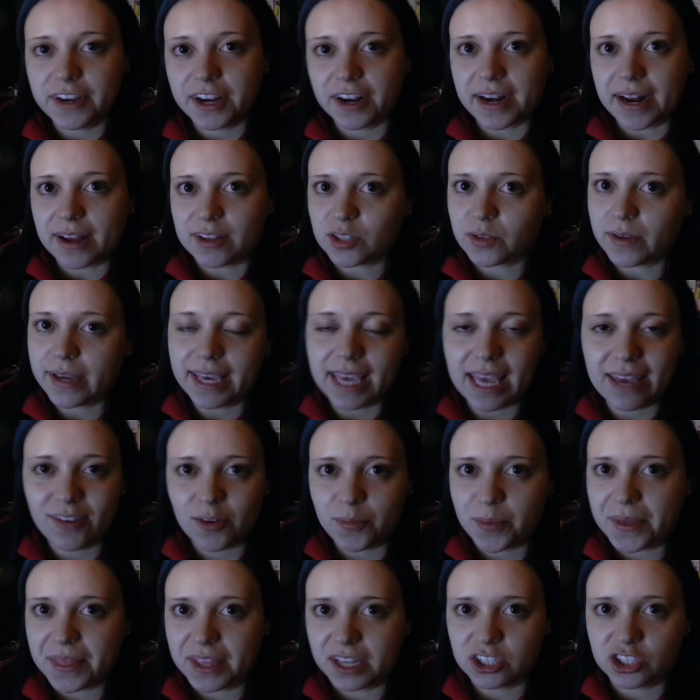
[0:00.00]
figure it out, so I gave
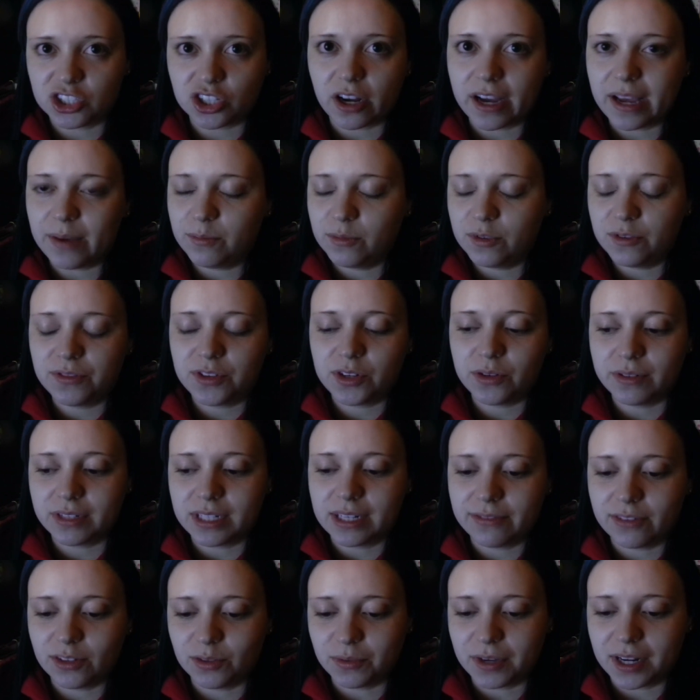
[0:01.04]
up on that shot and moved to a
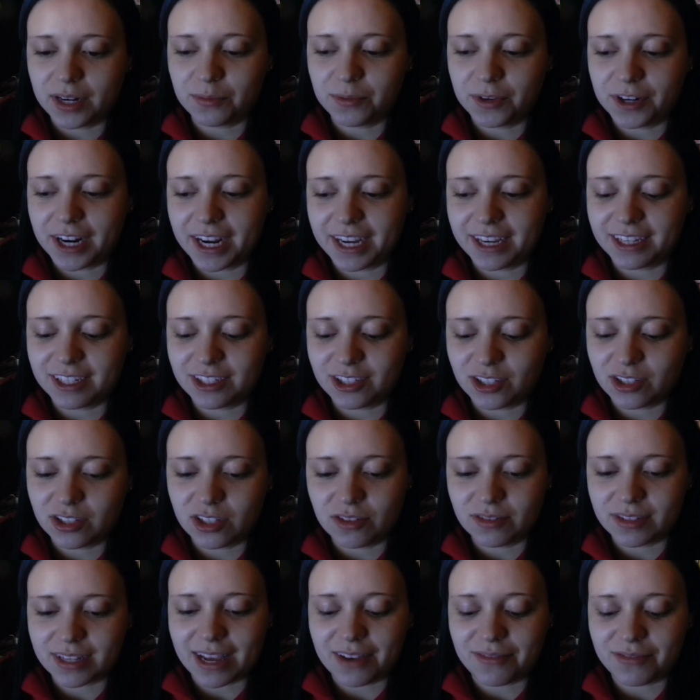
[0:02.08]
different one where I could just
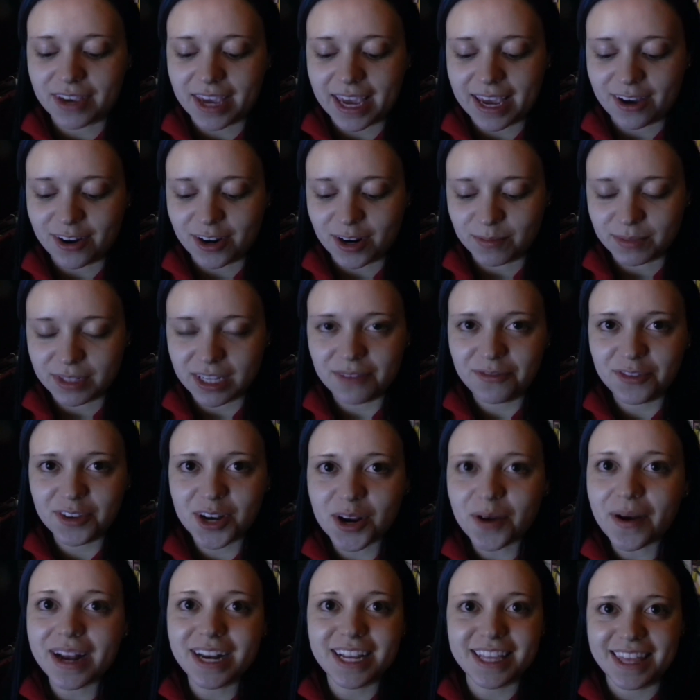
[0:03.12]
use F K arms. If you
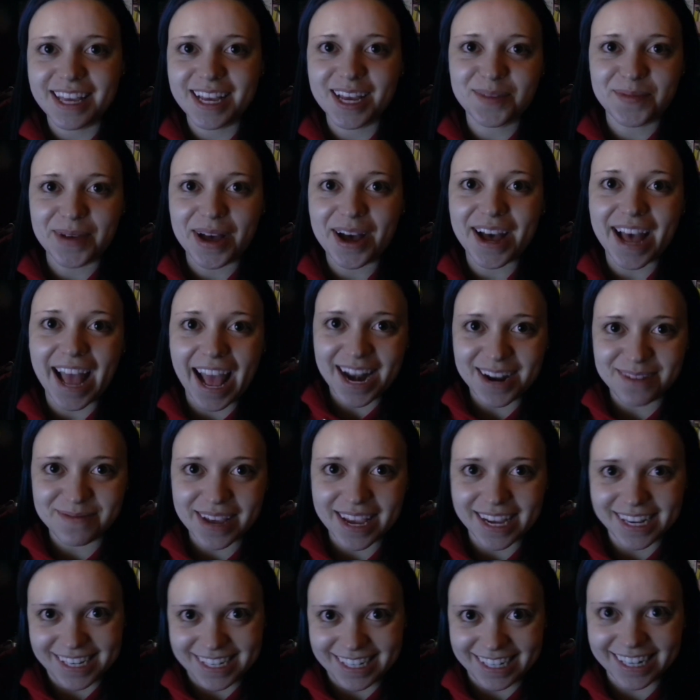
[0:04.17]
know anything about
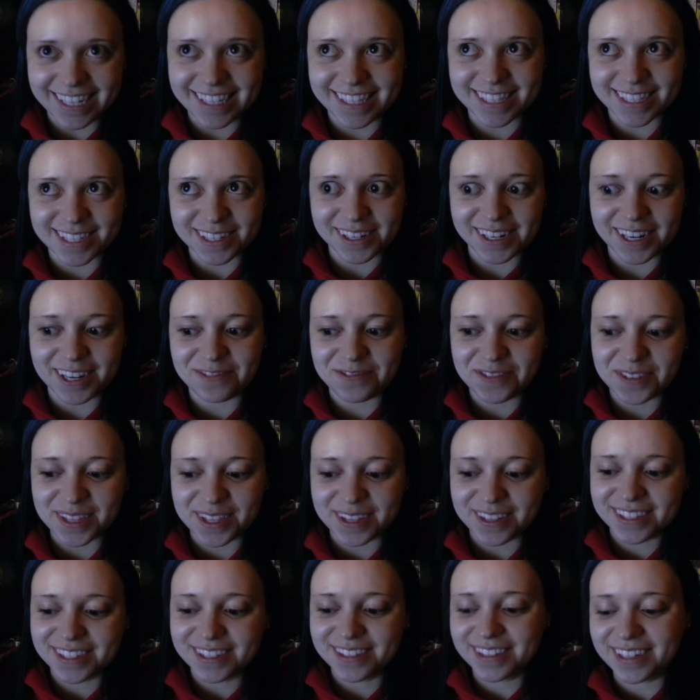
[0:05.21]
animation, sorry for
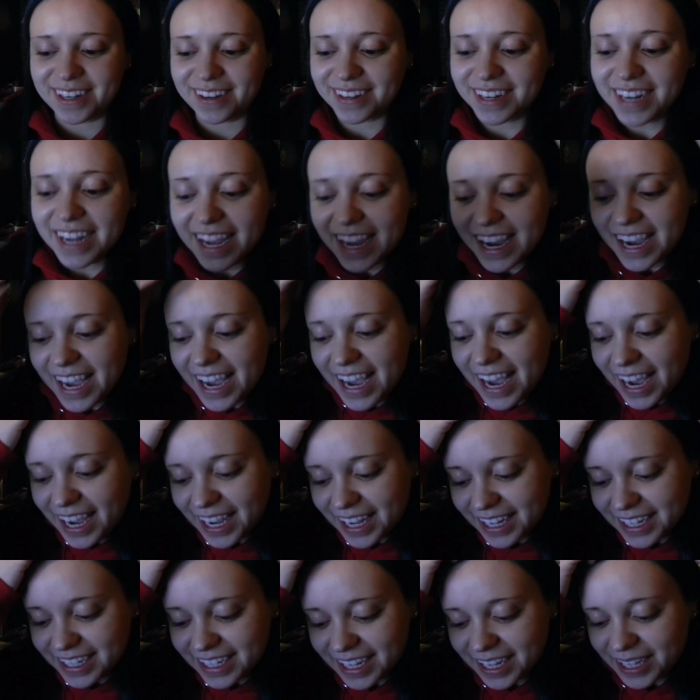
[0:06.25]
those who don't.
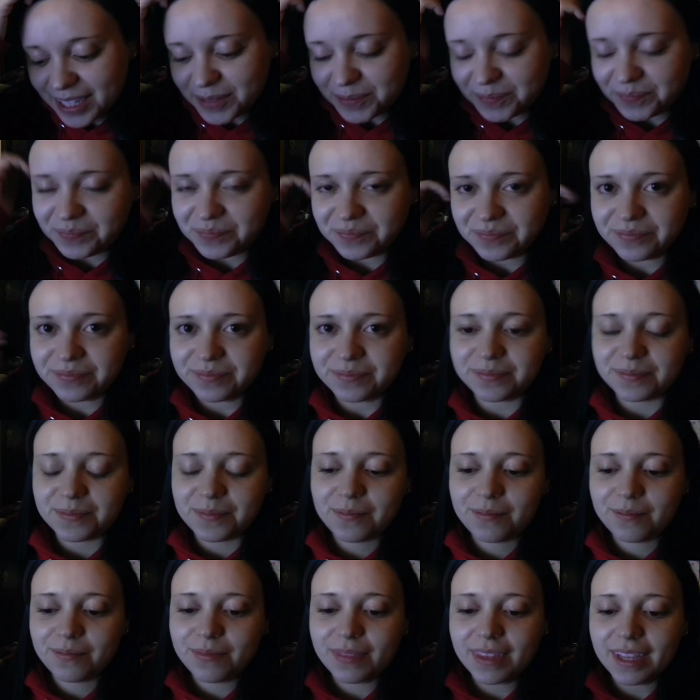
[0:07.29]
And um,
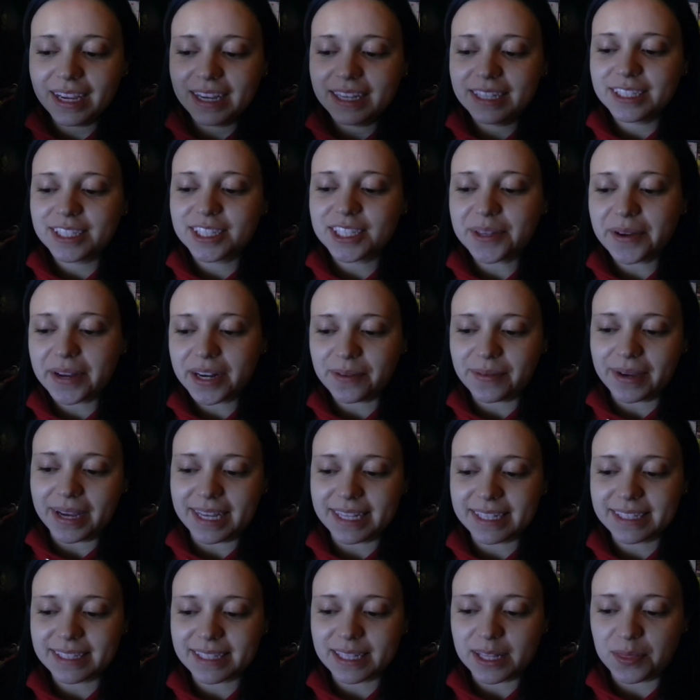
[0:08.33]
so
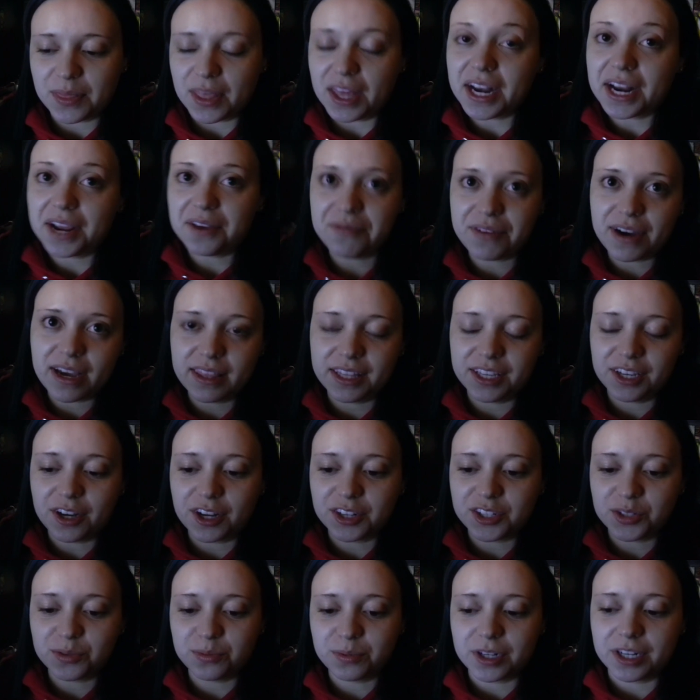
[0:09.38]
anyways, then I finally
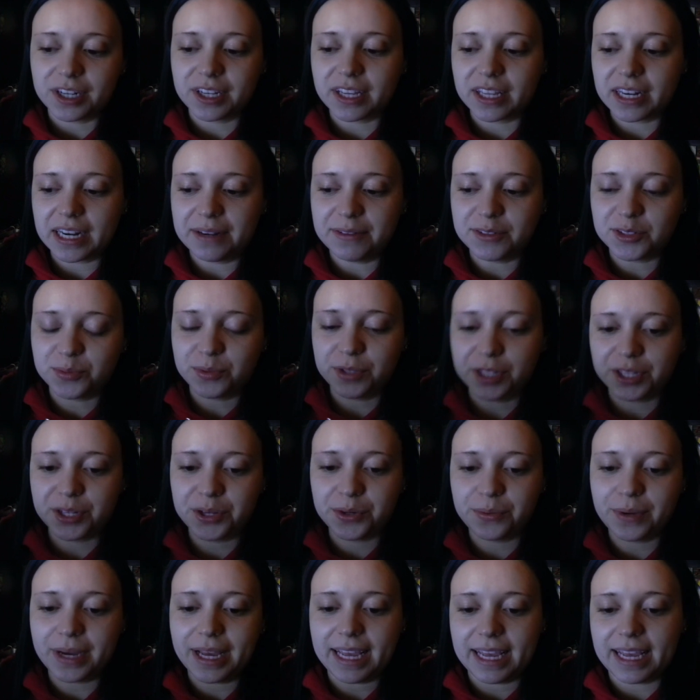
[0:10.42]
got to work, and I was working
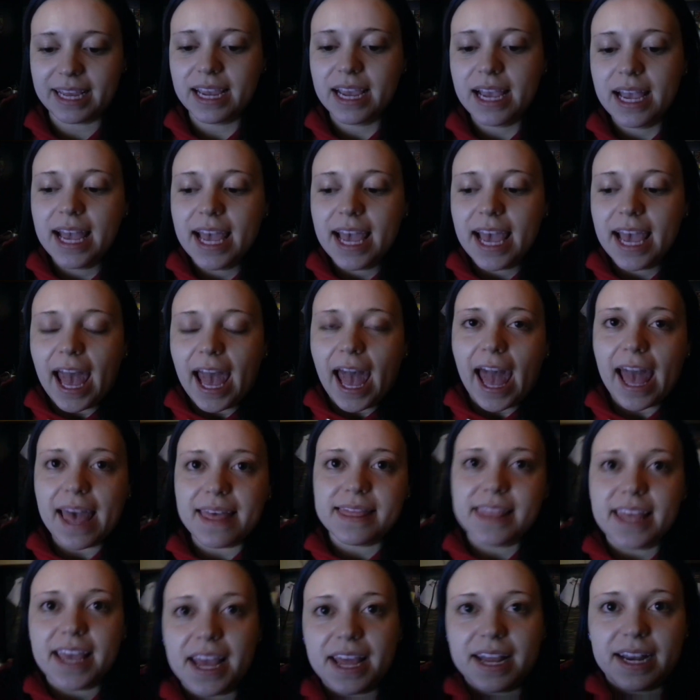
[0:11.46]
away,
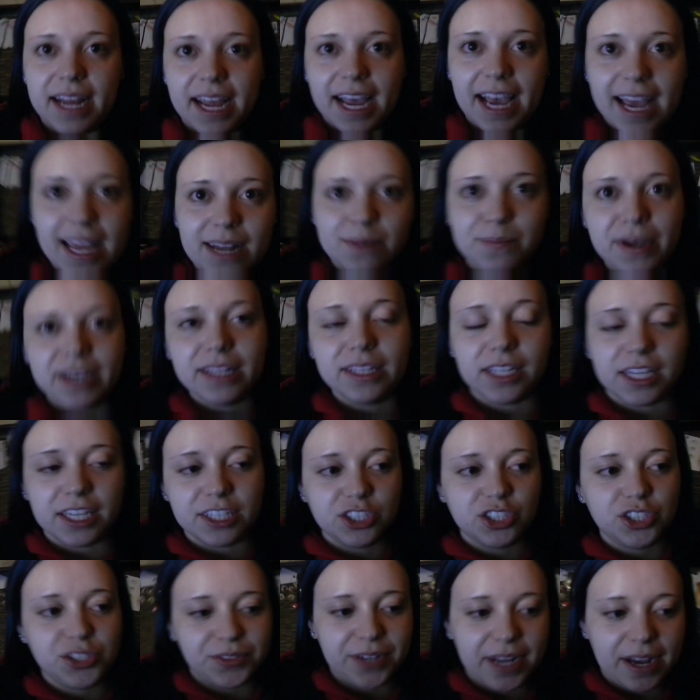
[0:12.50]
and then I had my
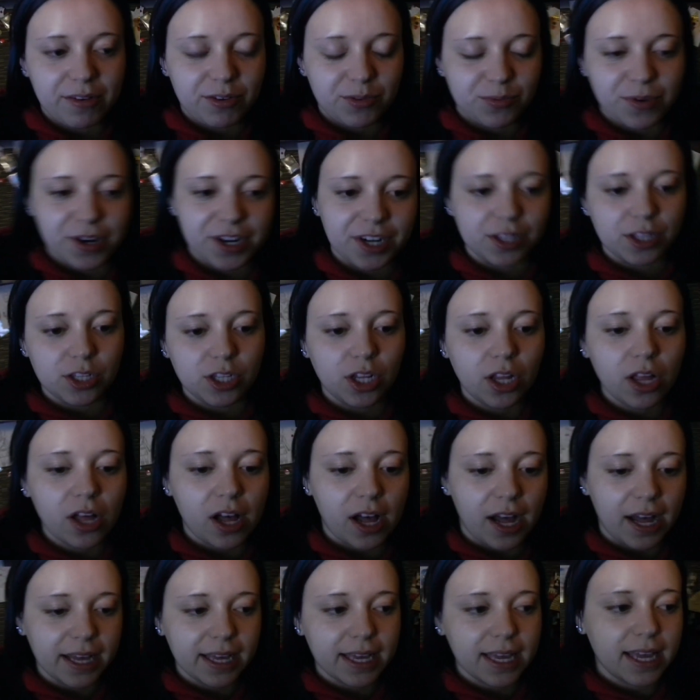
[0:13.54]
lunch around one
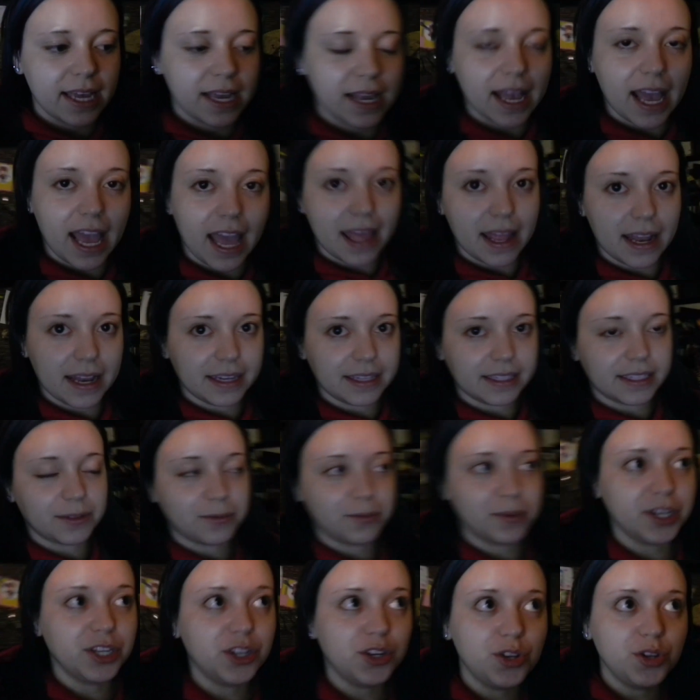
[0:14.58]
o'clock, and
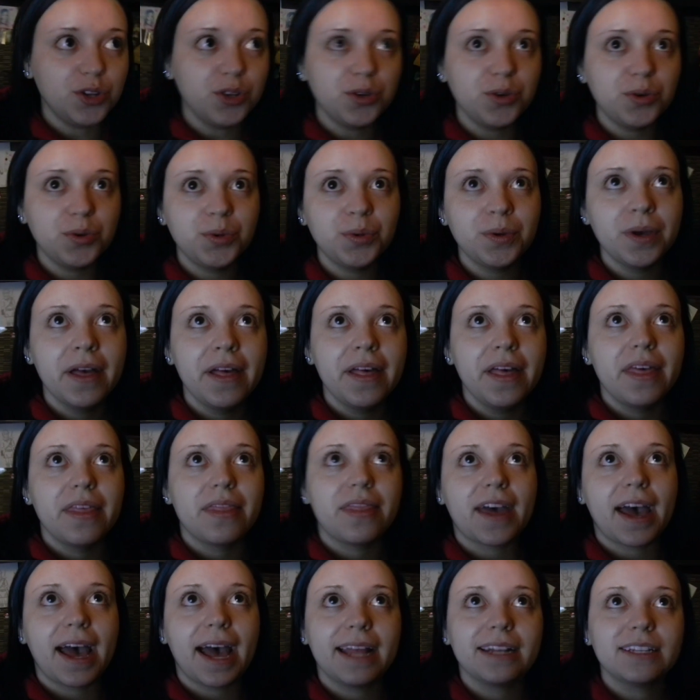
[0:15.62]
we knew
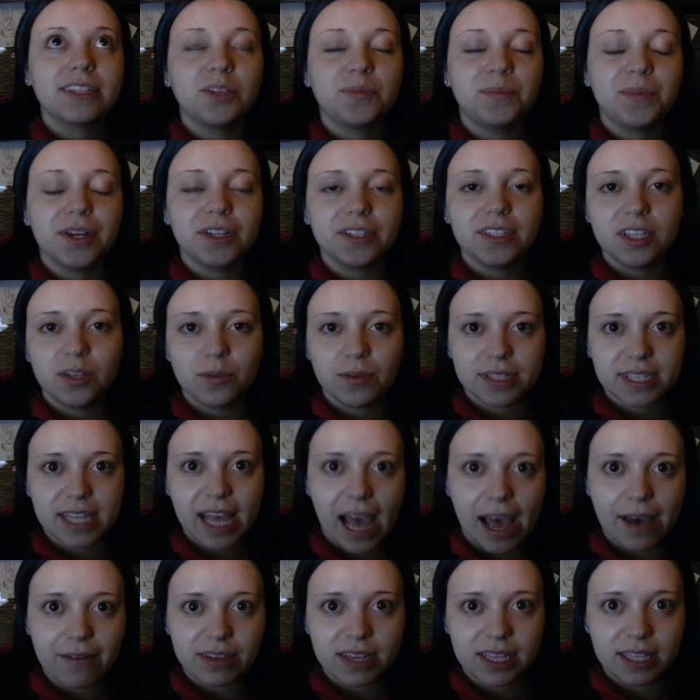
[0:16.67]
that the building was
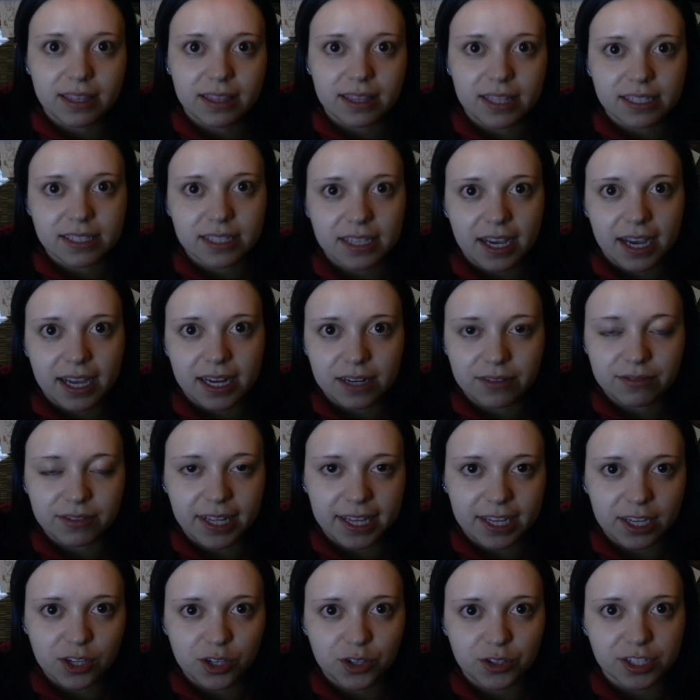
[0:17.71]
having this kind of
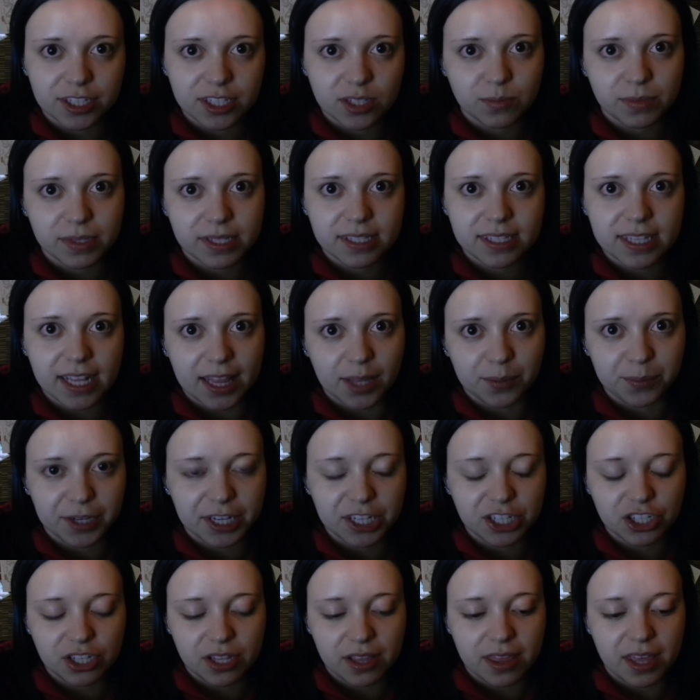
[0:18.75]
like Christmas
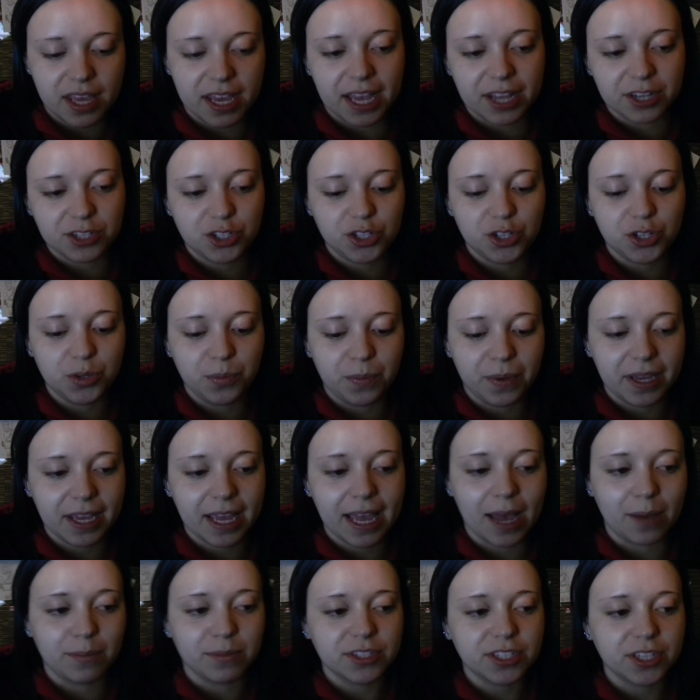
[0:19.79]
celebration thing at two P
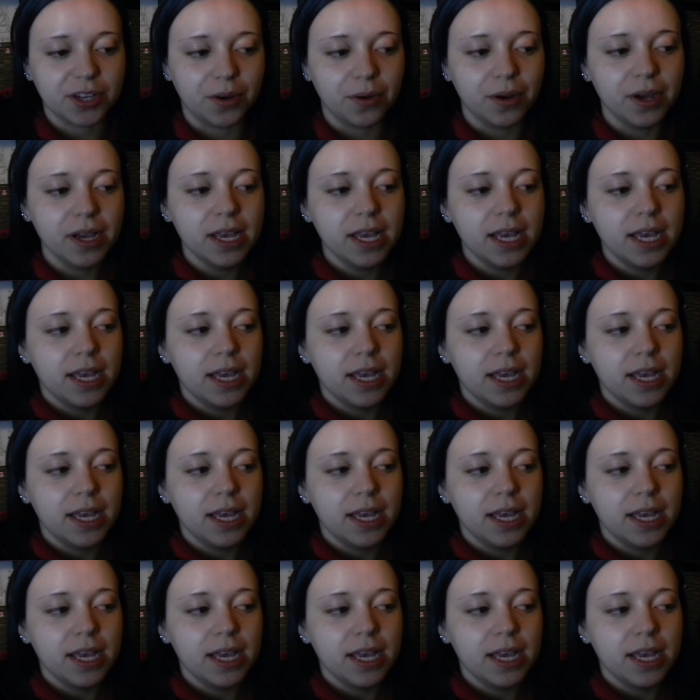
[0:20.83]
M So